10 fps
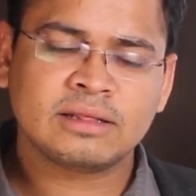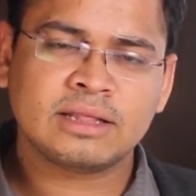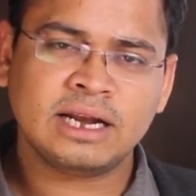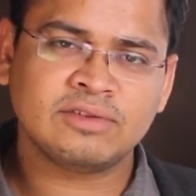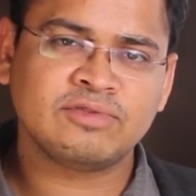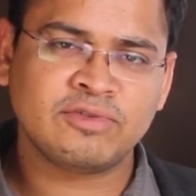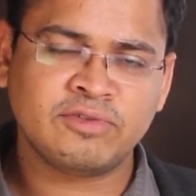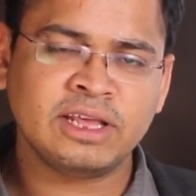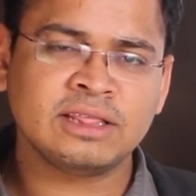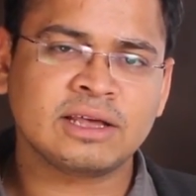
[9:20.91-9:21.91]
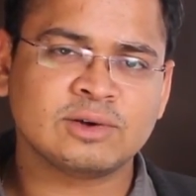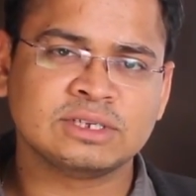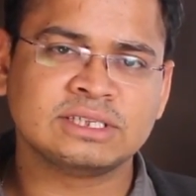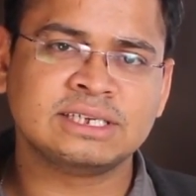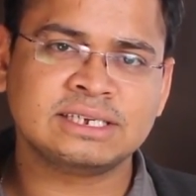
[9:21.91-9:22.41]
That is
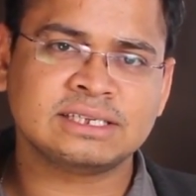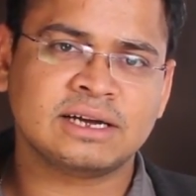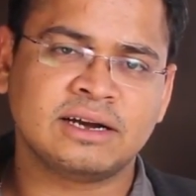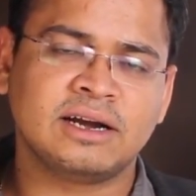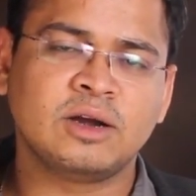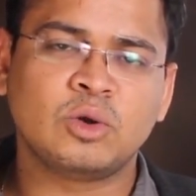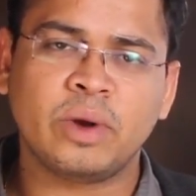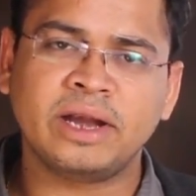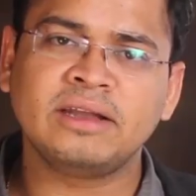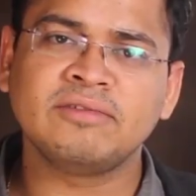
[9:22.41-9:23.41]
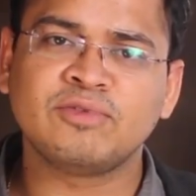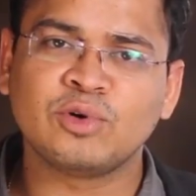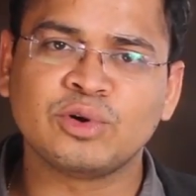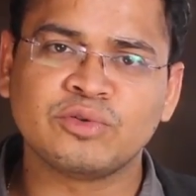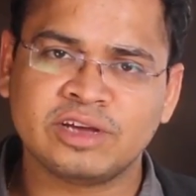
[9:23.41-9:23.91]

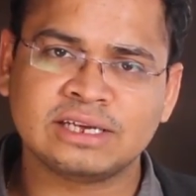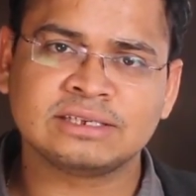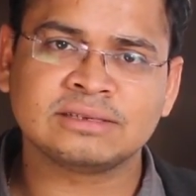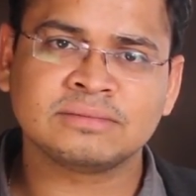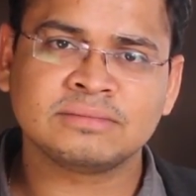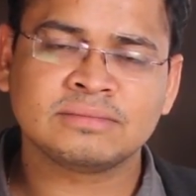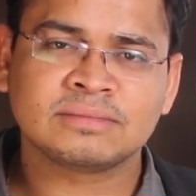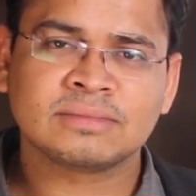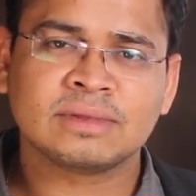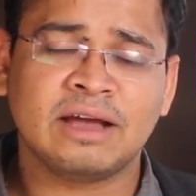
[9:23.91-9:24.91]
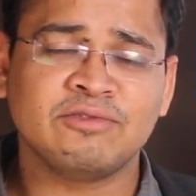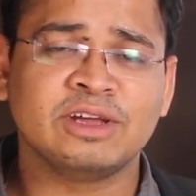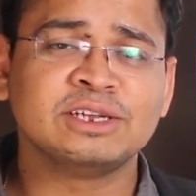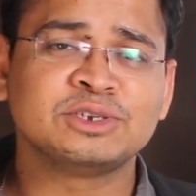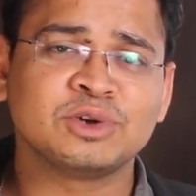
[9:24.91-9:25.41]
15,624 ways. I'm
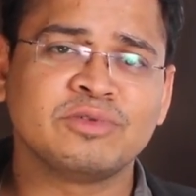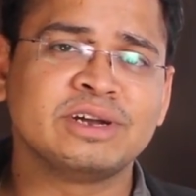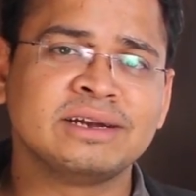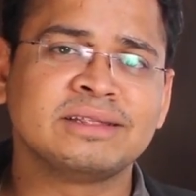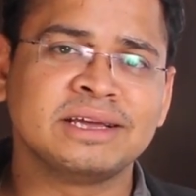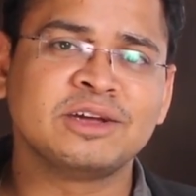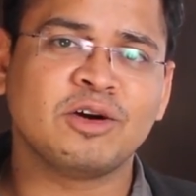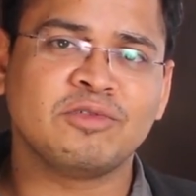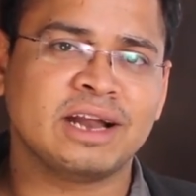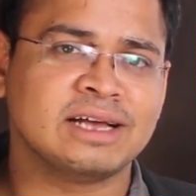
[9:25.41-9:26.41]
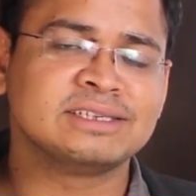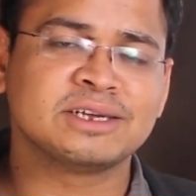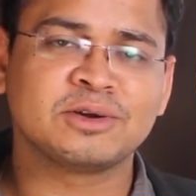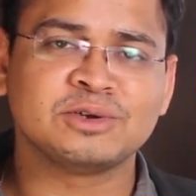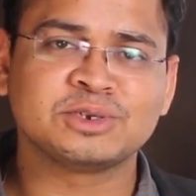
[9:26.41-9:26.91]
very sure we didn't think of an answer
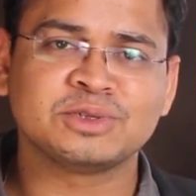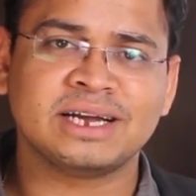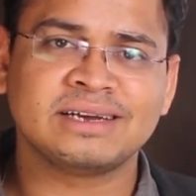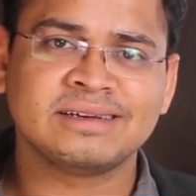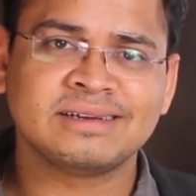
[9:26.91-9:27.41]
close to that.